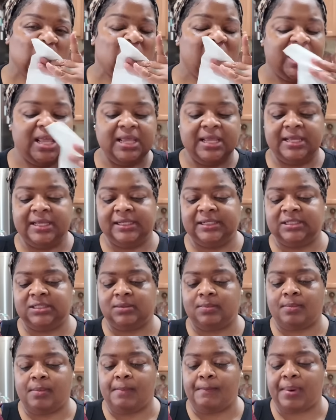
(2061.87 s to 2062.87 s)
is
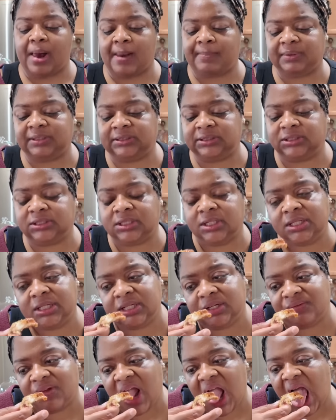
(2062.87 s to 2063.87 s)
pop it into the
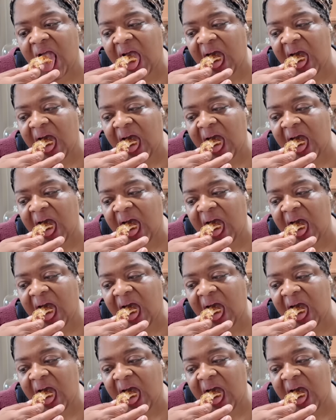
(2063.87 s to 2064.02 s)
oven.